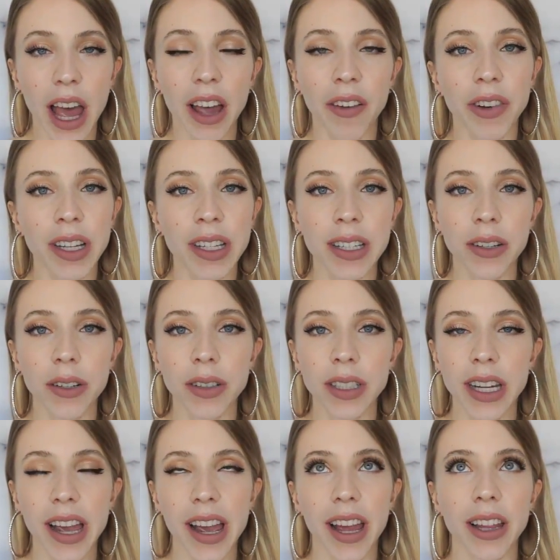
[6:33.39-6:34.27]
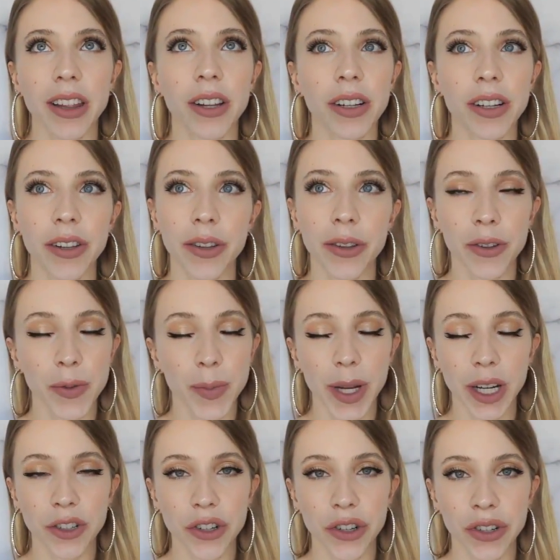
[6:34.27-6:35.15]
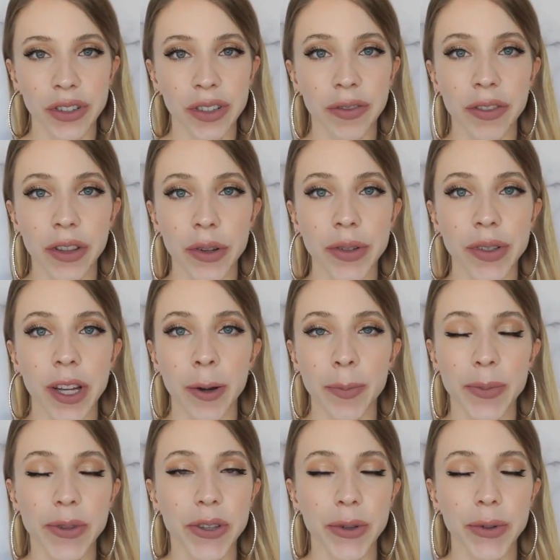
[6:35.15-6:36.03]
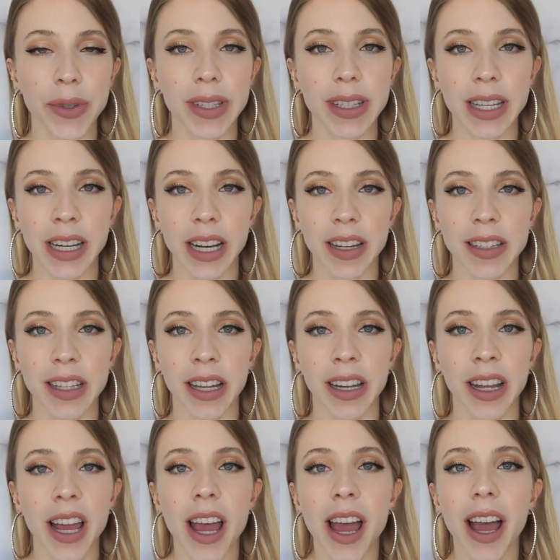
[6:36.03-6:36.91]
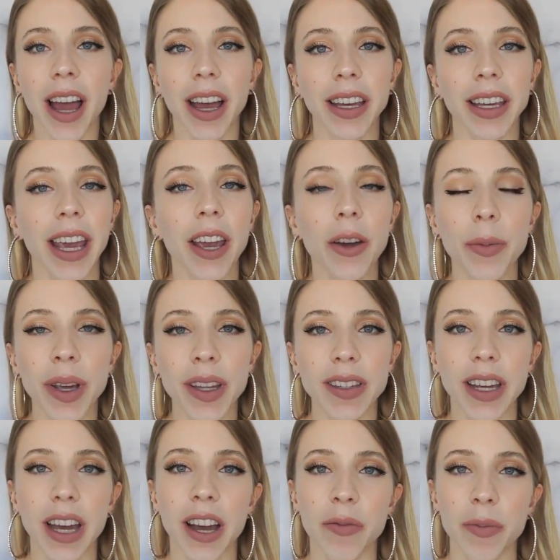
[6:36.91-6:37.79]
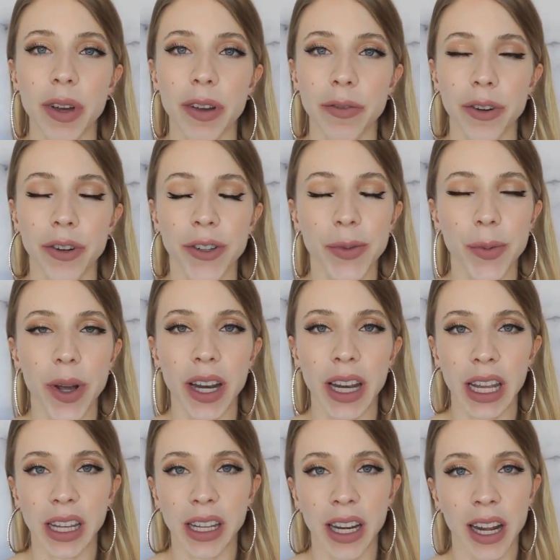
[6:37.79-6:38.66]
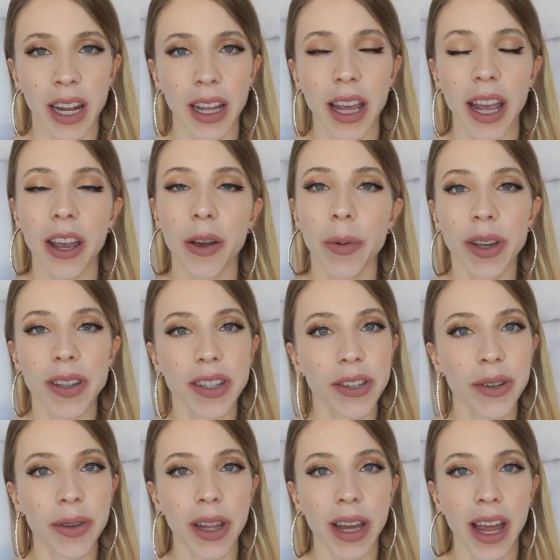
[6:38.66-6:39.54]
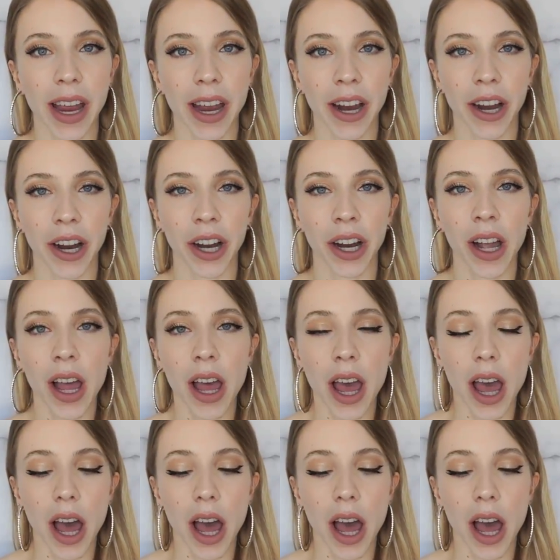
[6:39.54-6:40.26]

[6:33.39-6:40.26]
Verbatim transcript: Every single day I looked at those pictures of those updos, and I said, I can't wait to have my first wedding, and I can't wait to do the hair.